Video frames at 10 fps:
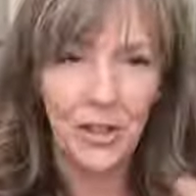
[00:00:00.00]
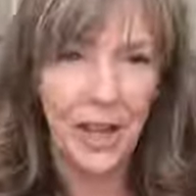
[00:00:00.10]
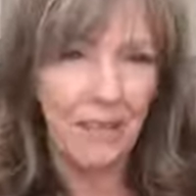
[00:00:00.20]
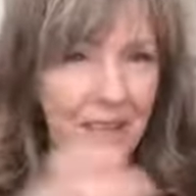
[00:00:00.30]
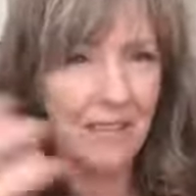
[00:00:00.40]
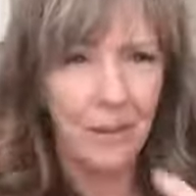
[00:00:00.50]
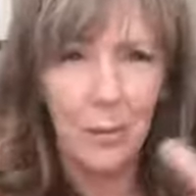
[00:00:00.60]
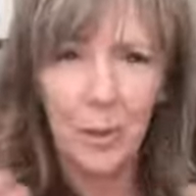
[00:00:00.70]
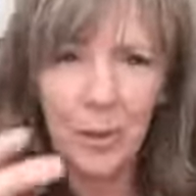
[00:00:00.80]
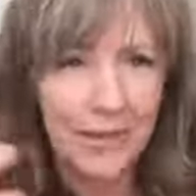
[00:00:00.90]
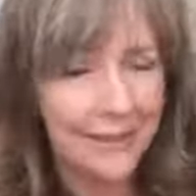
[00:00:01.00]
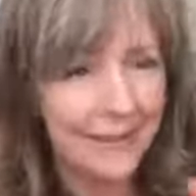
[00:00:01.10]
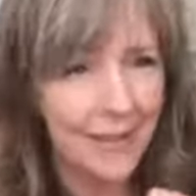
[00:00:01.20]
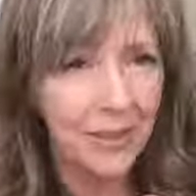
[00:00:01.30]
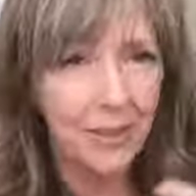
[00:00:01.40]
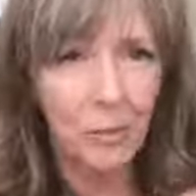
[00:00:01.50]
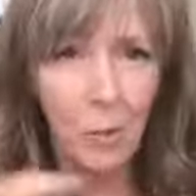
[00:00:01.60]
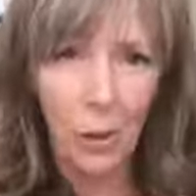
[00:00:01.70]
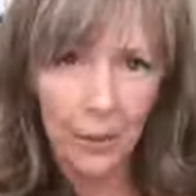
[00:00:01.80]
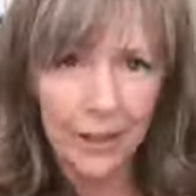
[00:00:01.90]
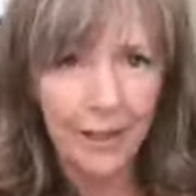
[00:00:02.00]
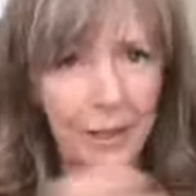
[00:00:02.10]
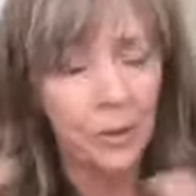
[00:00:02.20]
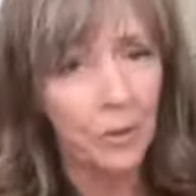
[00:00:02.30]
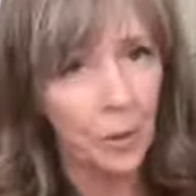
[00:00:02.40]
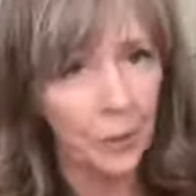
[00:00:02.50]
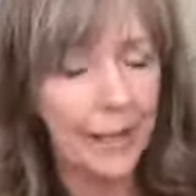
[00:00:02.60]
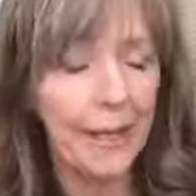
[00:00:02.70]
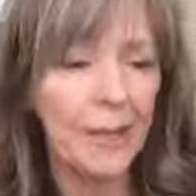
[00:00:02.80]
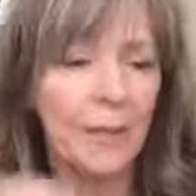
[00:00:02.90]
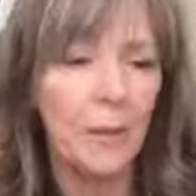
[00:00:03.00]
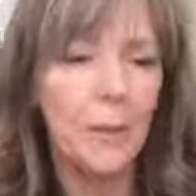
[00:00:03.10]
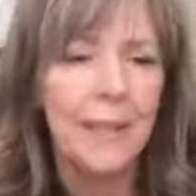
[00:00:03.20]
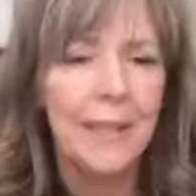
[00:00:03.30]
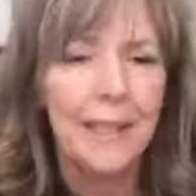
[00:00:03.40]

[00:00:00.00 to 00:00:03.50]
and I have to have a real good sense of what we can do and what we can't do.